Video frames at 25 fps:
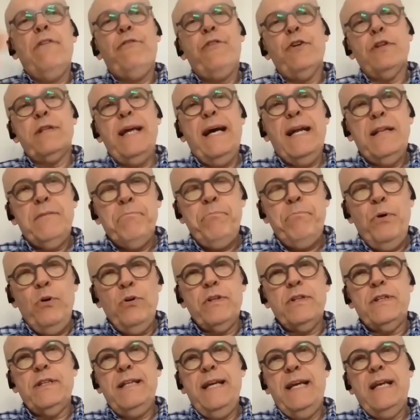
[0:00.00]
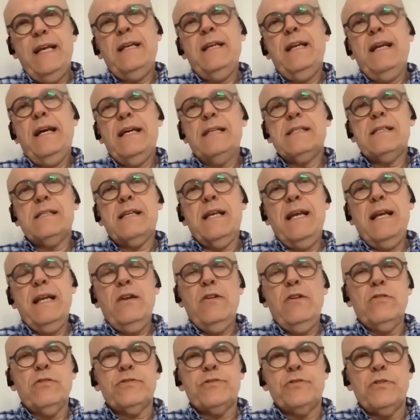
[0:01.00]
For that point then, as Glenn
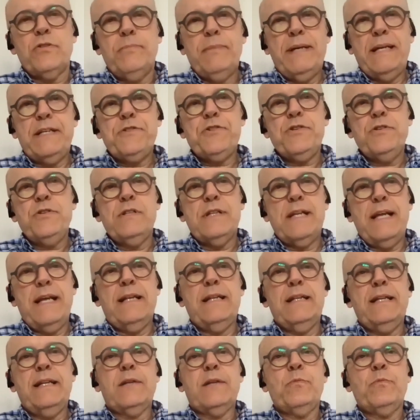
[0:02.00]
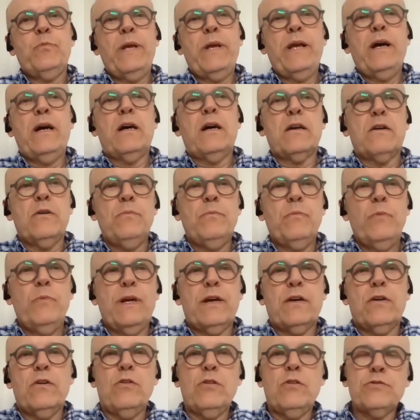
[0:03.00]
also mentioned then, that we
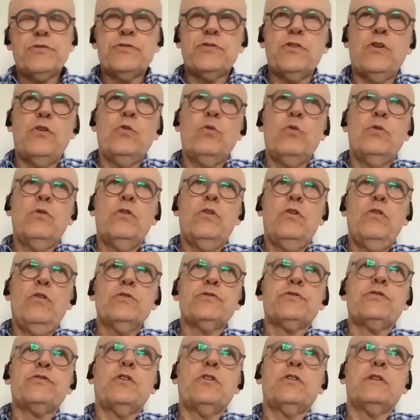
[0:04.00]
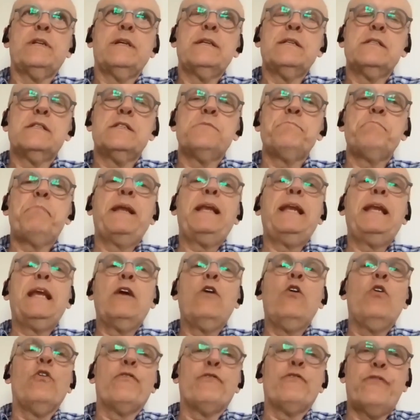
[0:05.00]
are also then
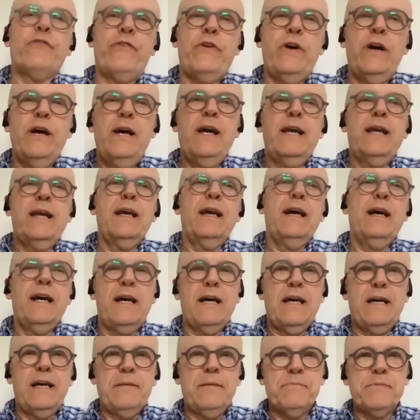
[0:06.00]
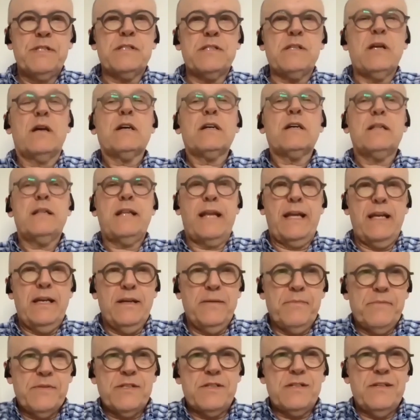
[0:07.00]
spinning off
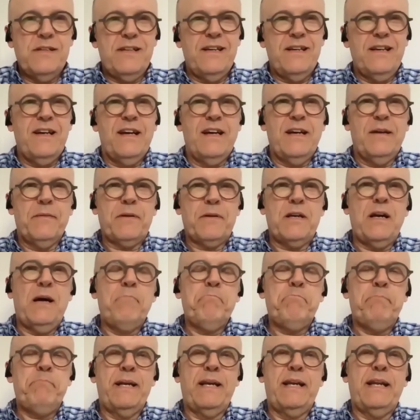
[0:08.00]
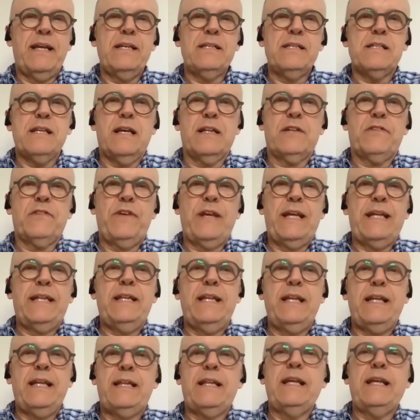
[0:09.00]
starting companies at
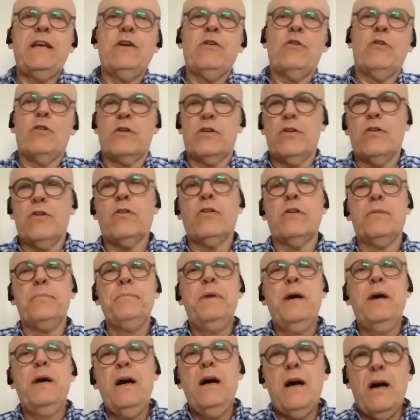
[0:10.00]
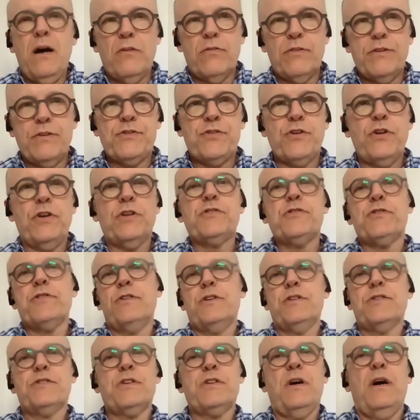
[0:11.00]
VTT, or our
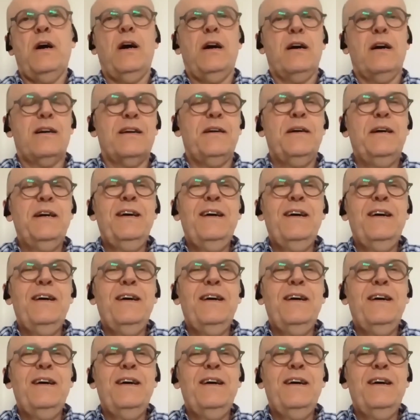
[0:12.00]
researchers are